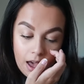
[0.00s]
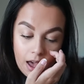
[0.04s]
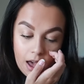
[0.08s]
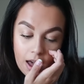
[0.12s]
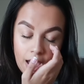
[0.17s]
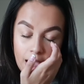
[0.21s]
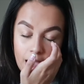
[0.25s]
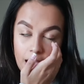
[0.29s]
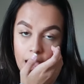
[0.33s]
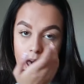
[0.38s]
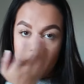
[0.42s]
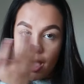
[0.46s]

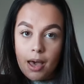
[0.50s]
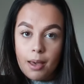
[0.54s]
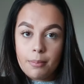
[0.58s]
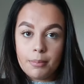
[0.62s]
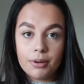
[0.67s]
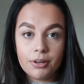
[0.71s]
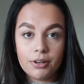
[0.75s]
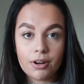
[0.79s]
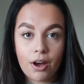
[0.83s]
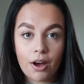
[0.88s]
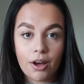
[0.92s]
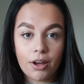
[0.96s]

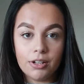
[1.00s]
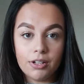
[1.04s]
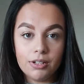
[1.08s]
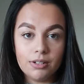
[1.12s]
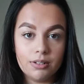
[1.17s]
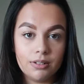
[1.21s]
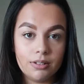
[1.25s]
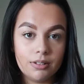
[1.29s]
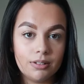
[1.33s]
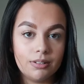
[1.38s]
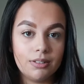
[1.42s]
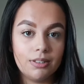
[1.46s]
Um,
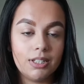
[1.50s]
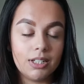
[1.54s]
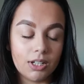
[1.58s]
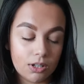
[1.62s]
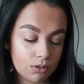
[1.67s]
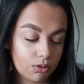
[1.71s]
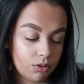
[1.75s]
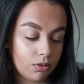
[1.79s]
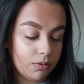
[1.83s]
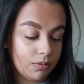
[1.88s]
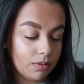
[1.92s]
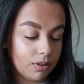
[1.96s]
no,
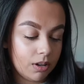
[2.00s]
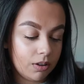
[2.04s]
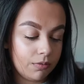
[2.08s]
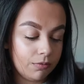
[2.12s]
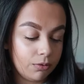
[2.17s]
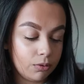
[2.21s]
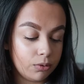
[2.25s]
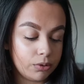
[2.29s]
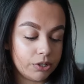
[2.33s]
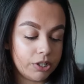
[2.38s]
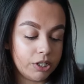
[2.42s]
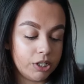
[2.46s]
did not
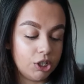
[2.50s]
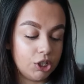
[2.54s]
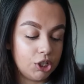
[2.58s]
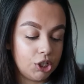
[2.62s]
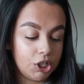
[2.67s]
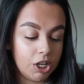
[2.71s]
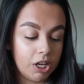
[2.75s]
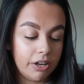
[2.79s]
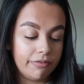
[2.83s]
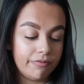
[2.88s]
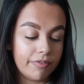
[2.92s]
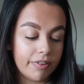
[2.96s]
unfortunately
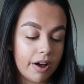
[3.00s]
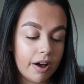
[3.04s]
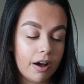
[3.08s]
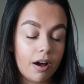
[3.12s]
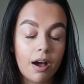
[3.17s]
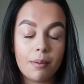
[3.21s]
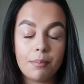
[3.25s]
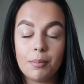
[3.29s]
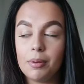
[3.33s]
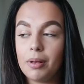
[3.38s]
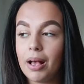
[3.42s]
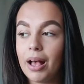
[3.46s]
achieve that.
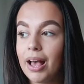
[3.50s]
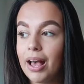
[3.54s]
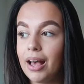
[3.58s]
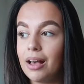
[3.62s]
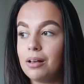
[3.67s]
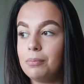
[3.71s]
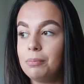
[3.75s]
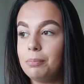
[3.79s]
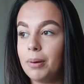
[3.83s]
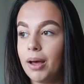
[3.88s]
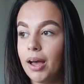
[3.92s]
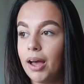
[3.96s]
I'm
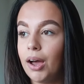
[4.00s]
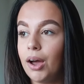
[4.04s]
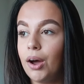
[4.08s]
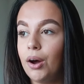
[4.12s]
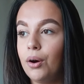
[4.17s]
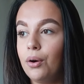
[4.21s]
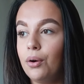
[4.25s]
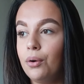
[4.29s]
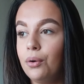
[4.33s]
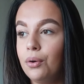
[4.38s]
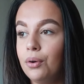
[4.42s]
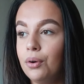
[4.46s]
at
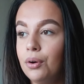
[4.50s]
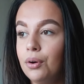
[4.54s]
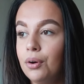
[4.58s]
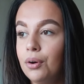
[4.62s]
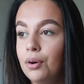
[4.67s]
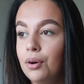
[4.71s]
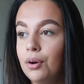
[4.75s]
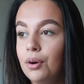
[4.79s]
about